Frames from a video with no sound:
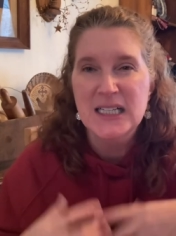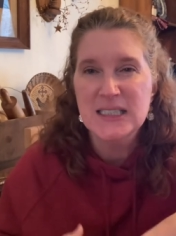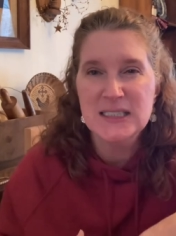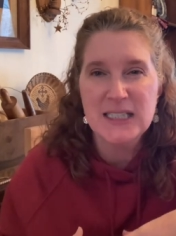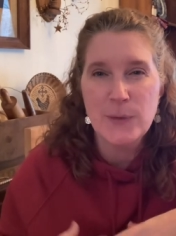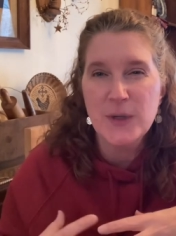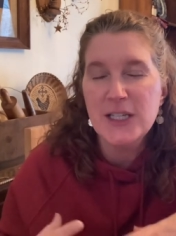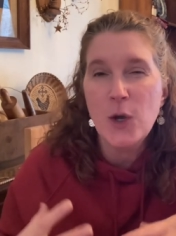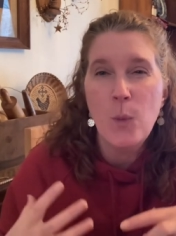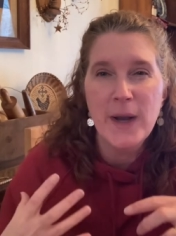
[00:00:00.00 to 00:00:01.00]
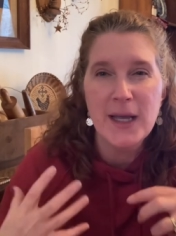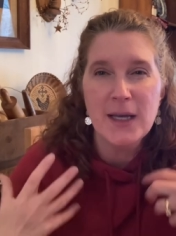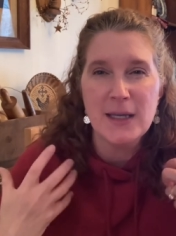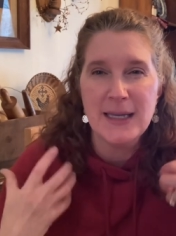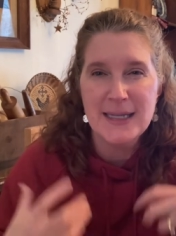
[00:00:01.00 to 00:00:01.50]
oh, I really don't want
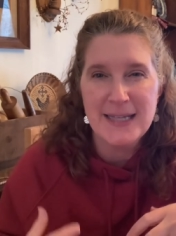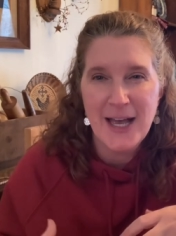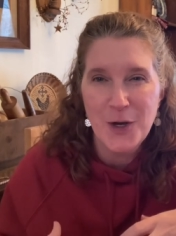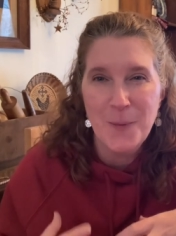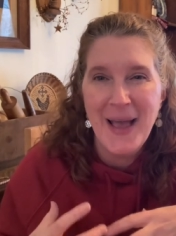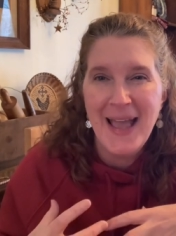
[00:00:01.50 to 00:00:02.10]
to get down on my